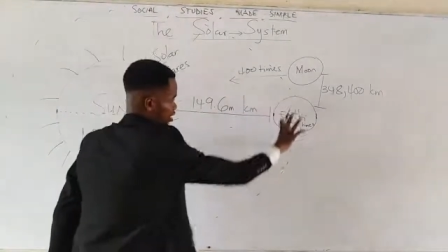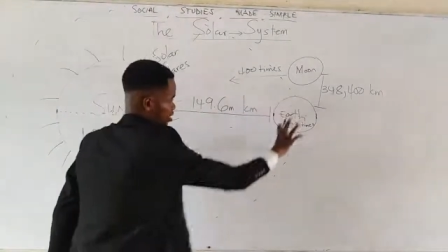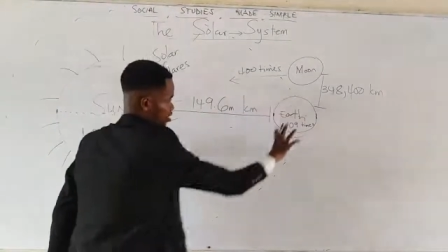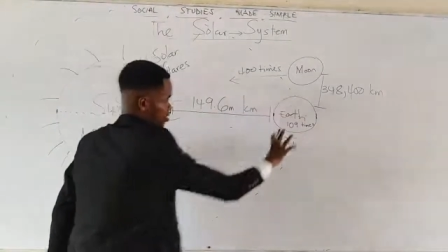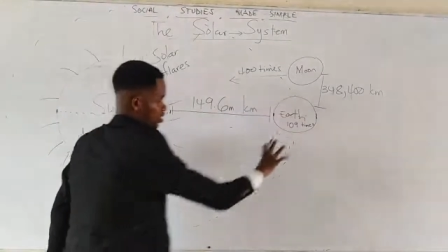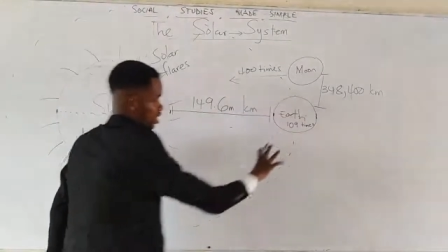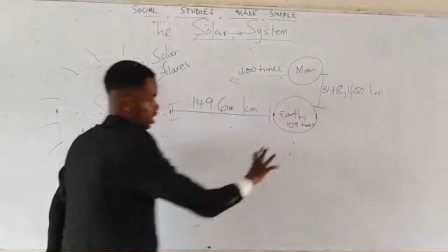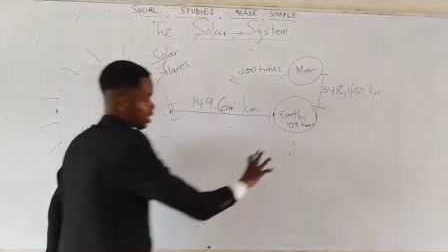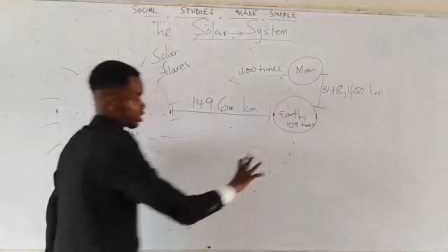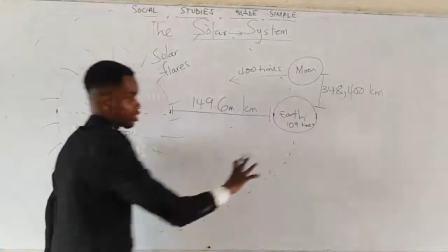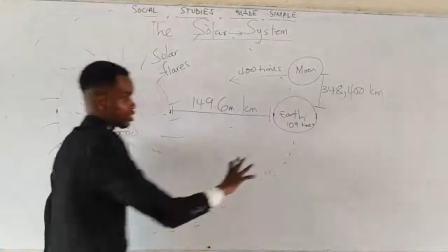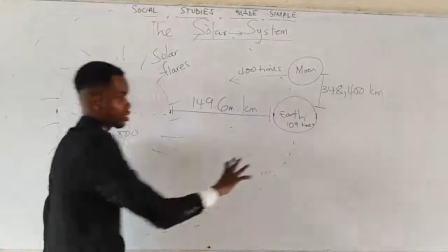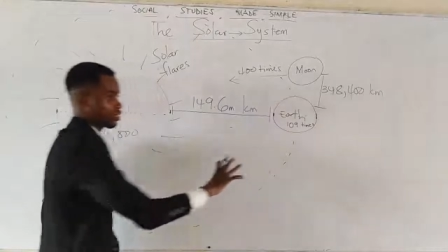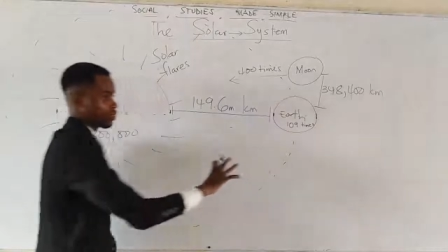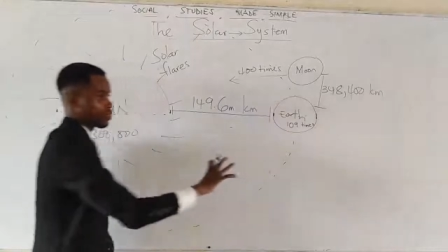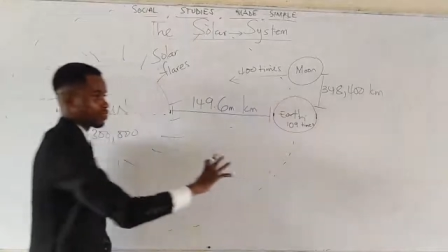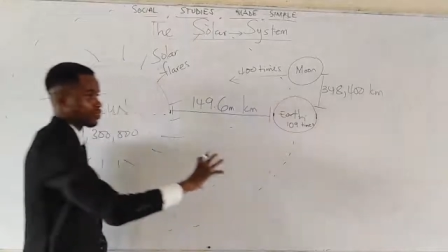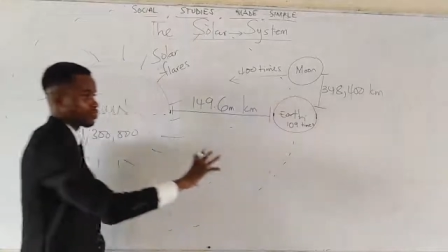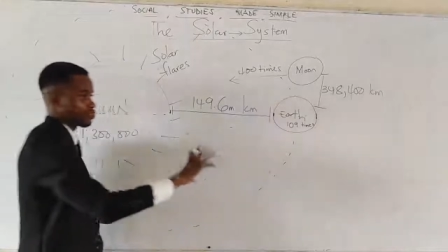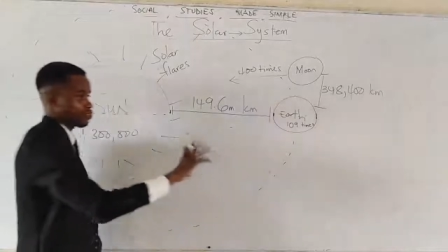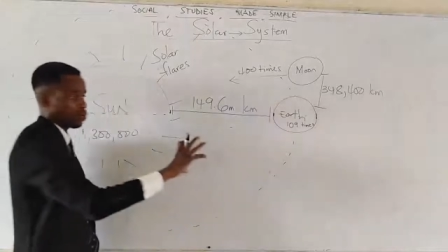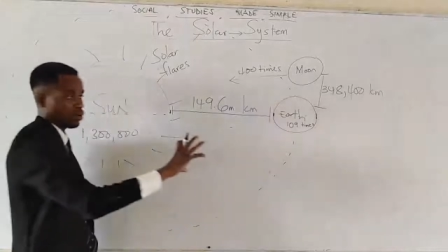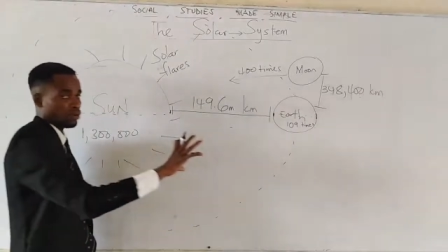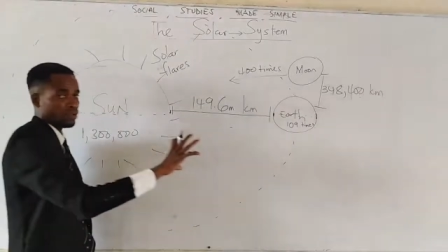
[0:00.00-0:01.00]
the sun,
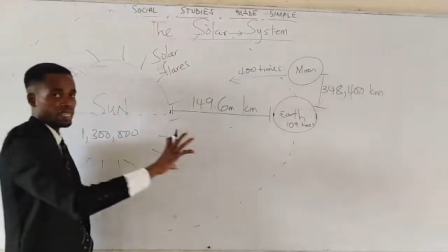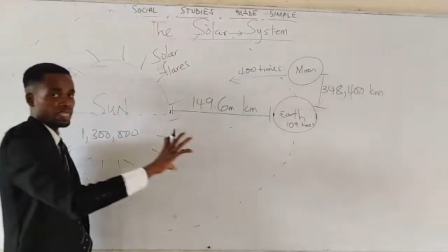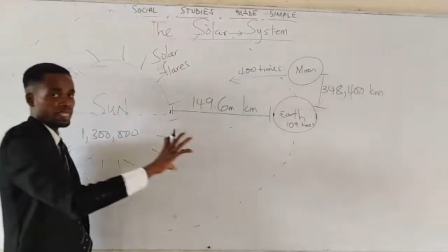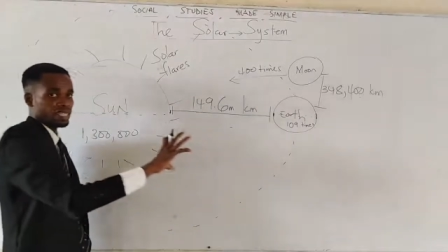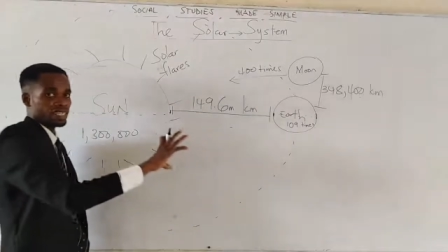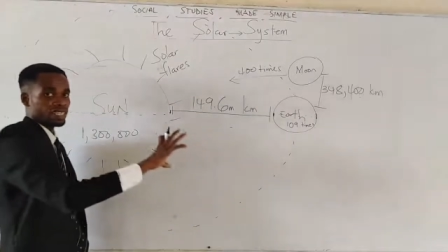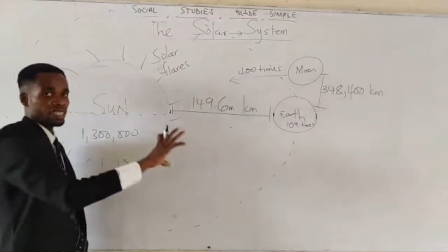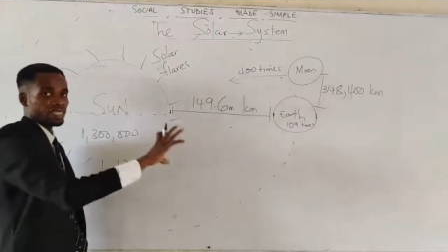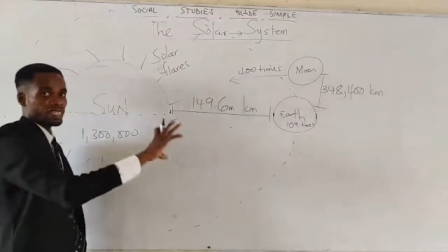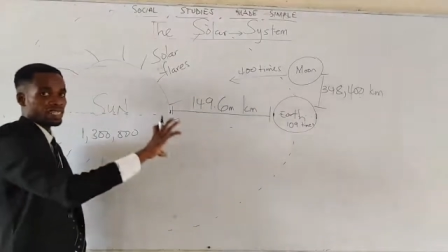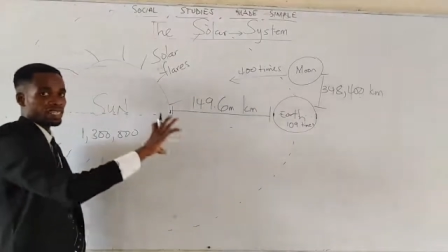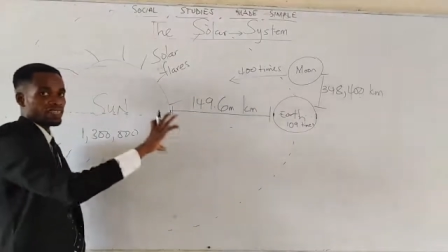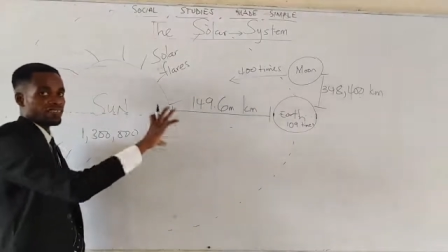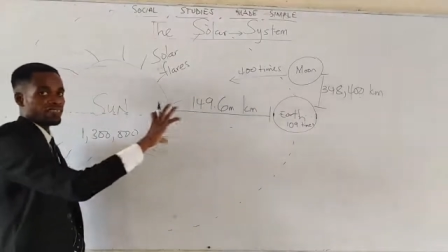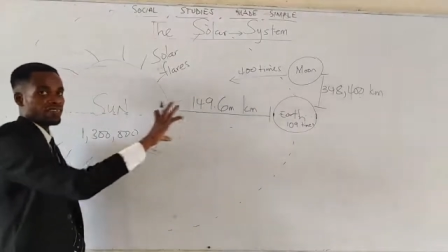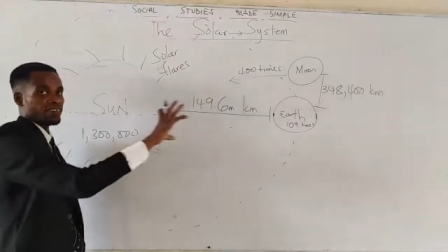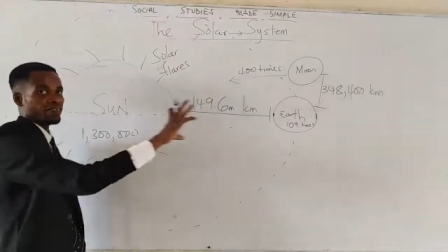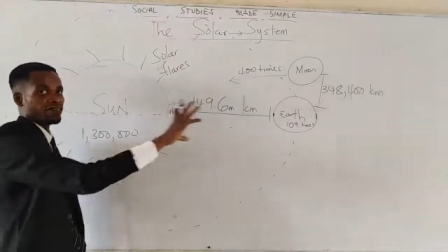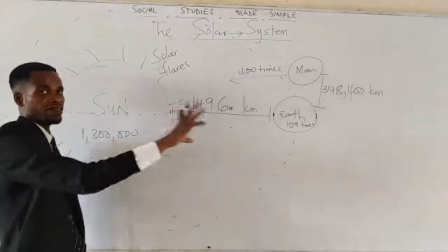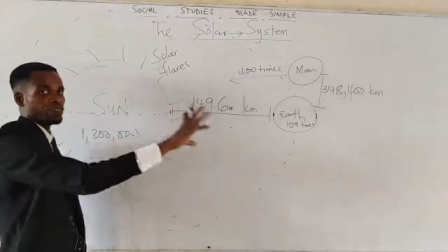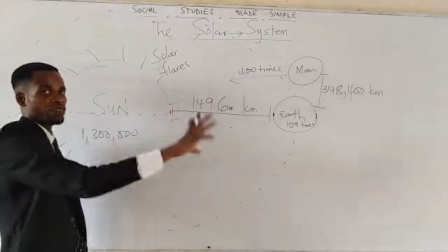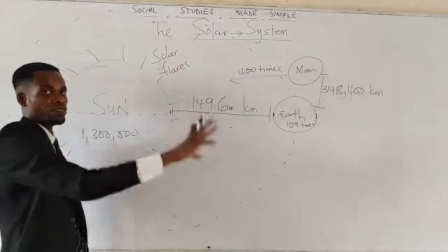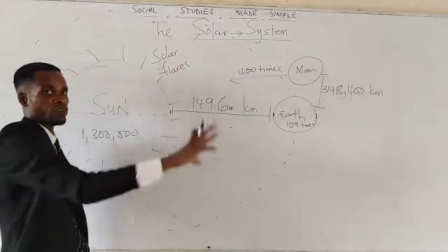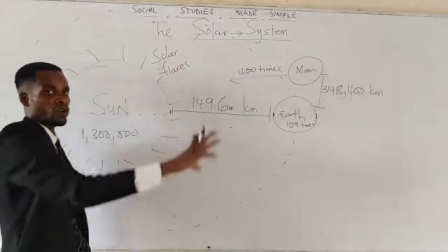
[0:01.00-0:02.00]
sorry, the
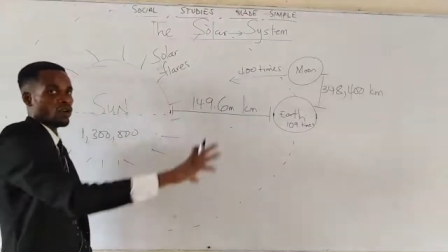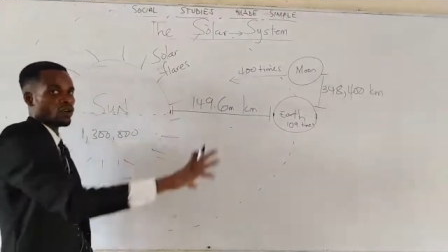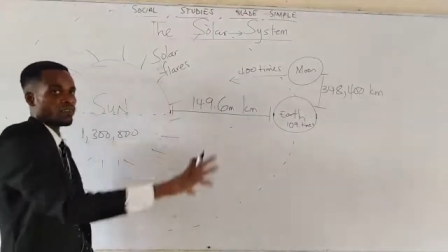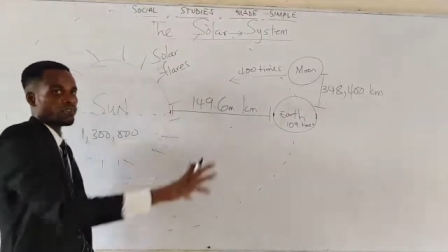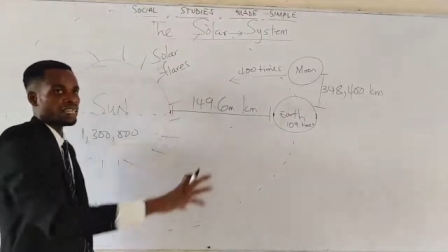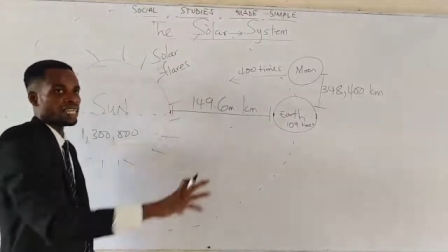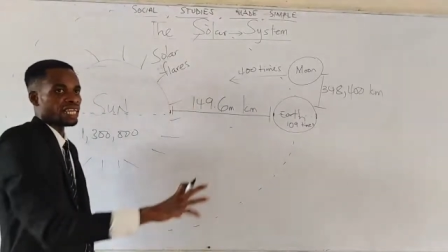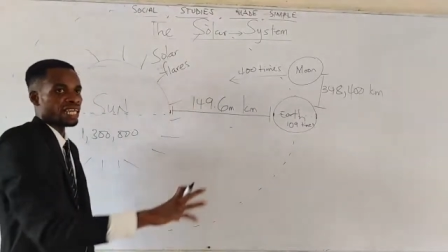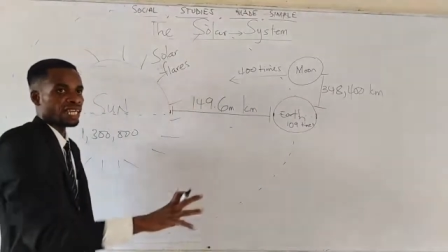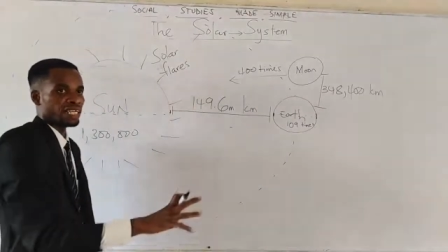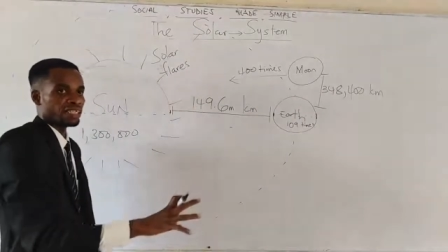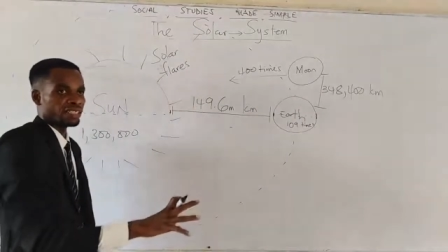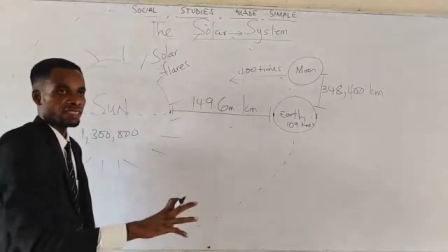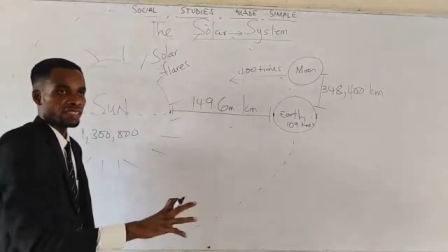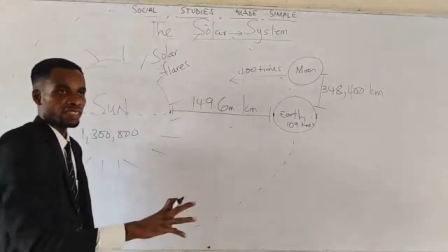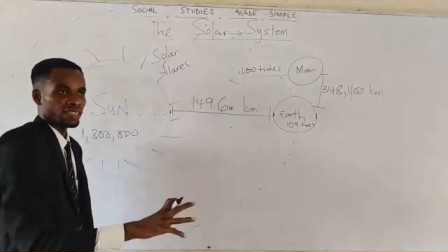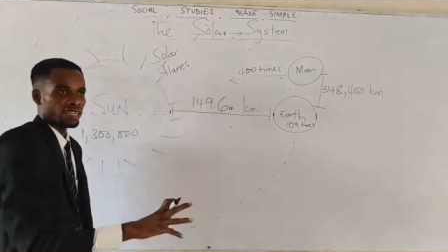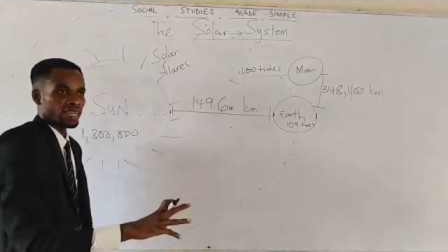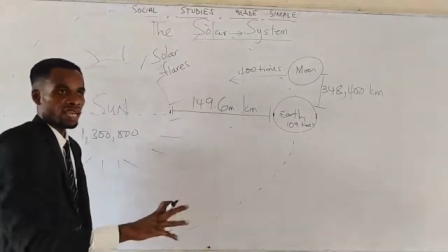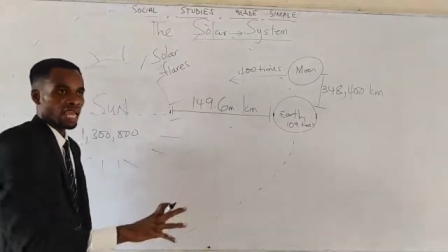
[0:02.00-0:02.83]
surface of the earth.